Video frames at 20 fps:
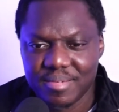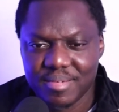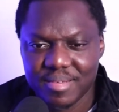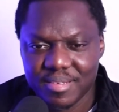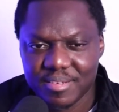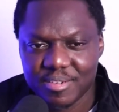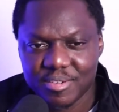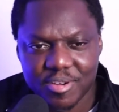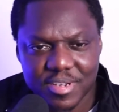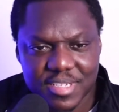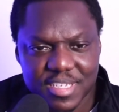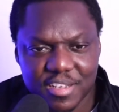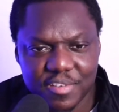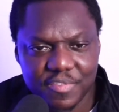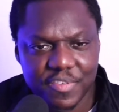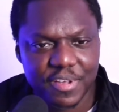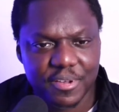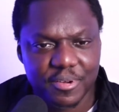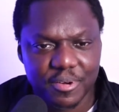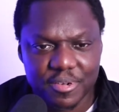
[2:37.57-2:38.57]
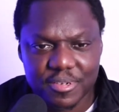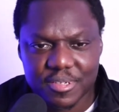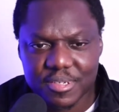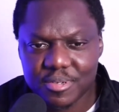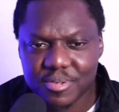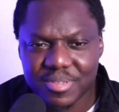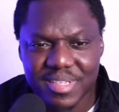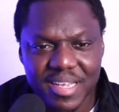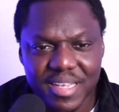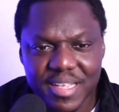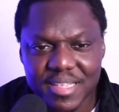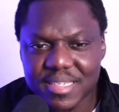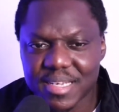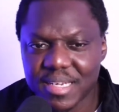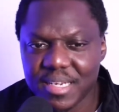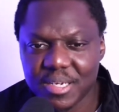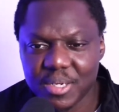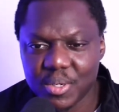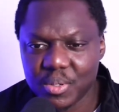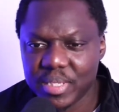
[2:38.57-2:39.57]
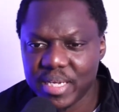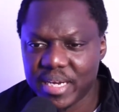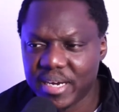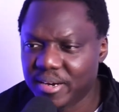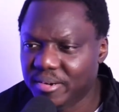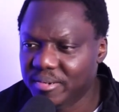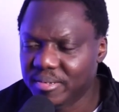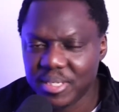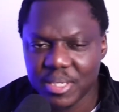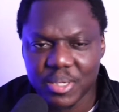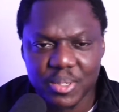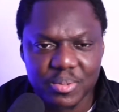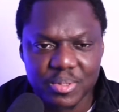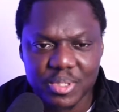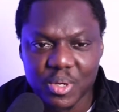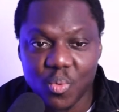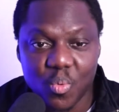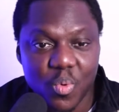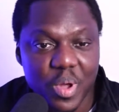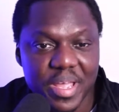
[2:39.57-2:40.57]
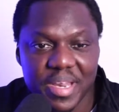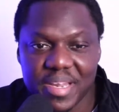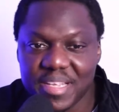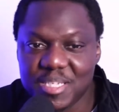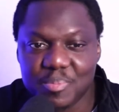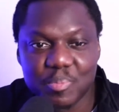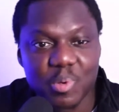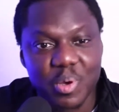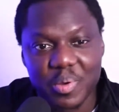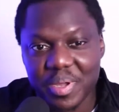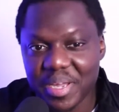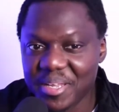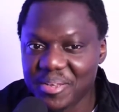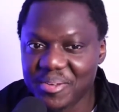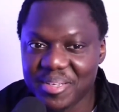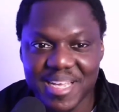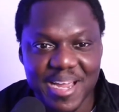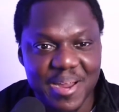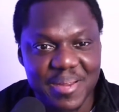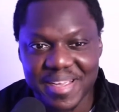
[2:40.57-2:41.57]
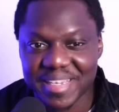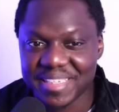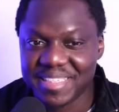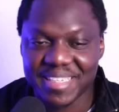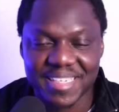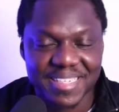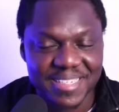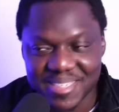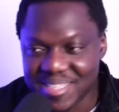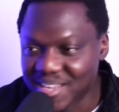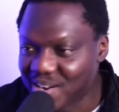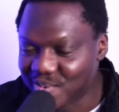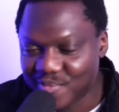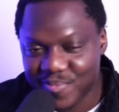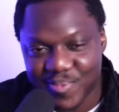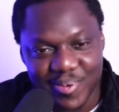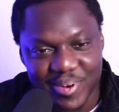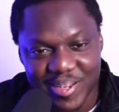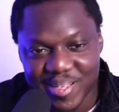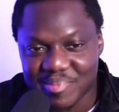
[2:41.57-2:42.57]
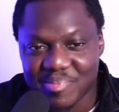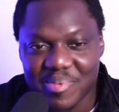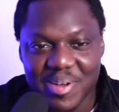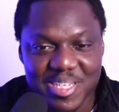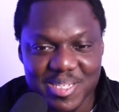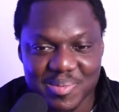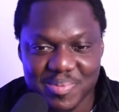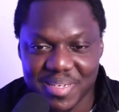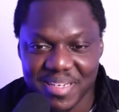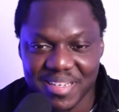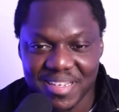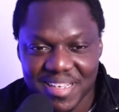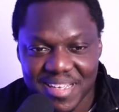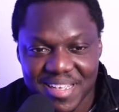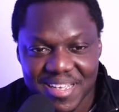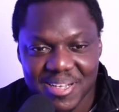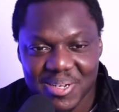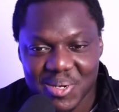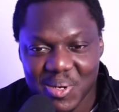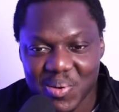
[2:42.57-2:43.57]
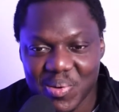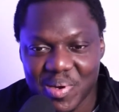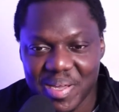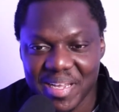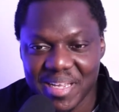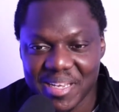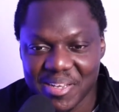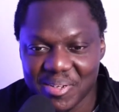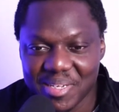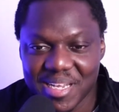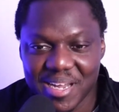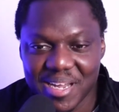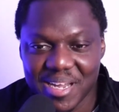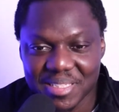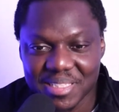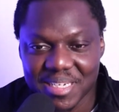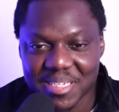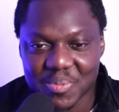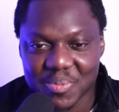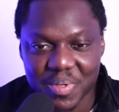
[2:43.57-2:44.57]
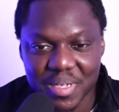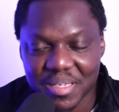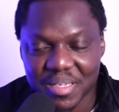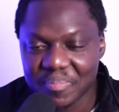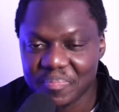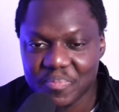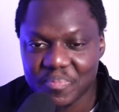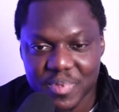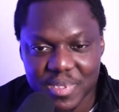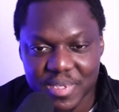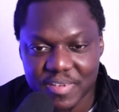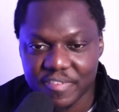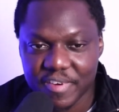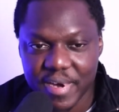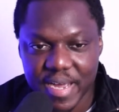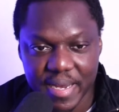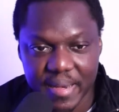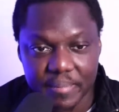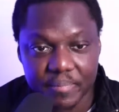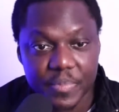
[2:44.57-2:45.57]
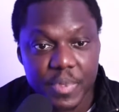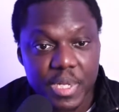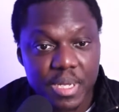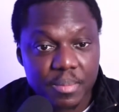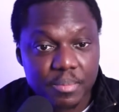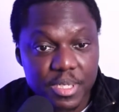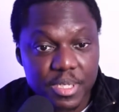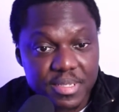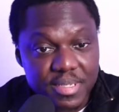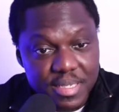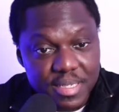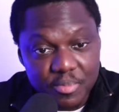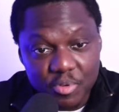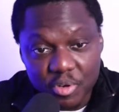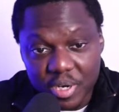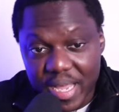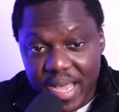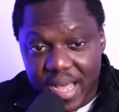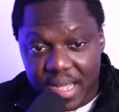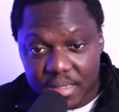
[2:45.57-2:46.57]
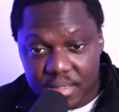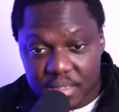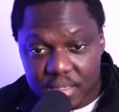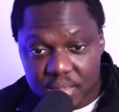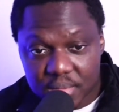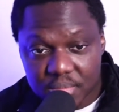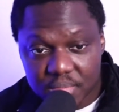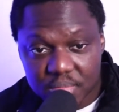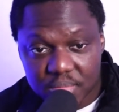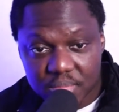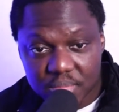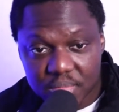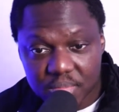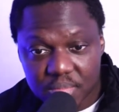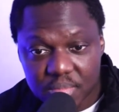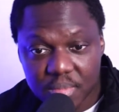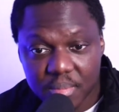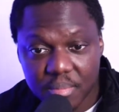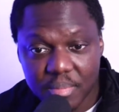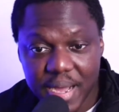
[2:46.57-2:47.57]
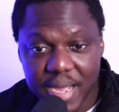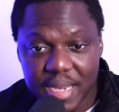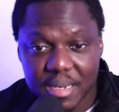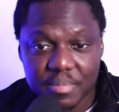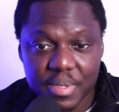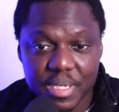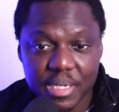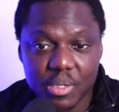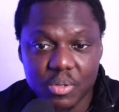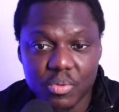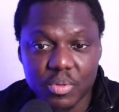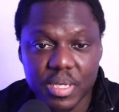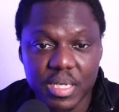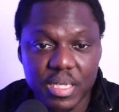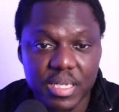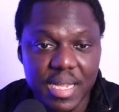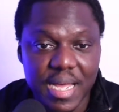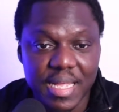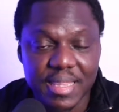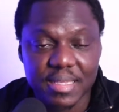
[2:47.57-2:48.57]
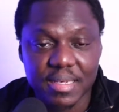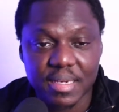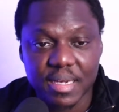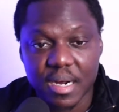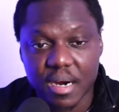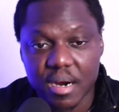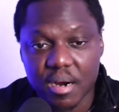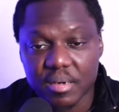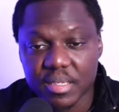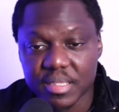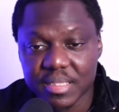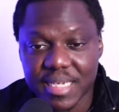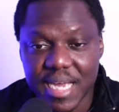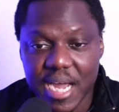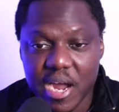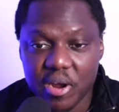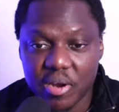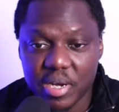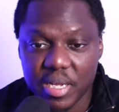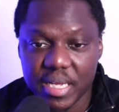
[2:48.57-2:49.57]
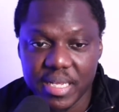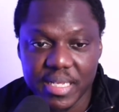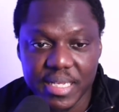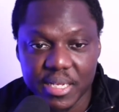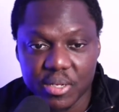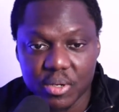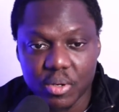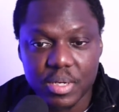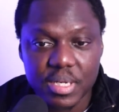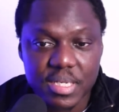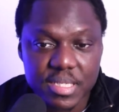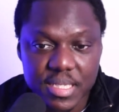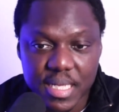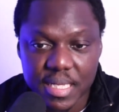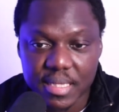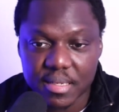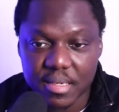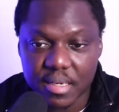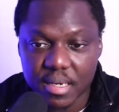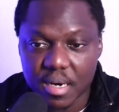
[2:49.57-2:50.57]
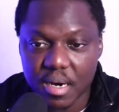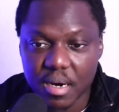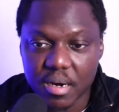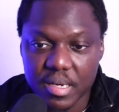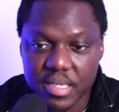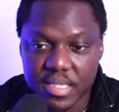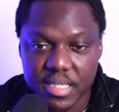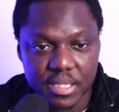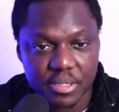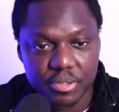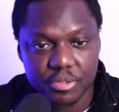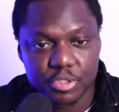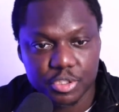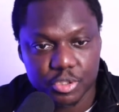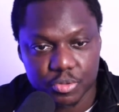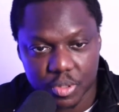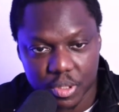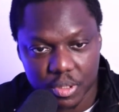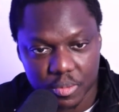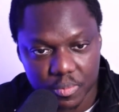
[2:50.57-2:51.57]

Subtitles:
Crossing fingers. You think it's gonna go there. The wind is blowing in your direction, therefore it must be going in your direction as well. Fine, but someone else might be looking at the car entirely, and they notice that the car is in neutral.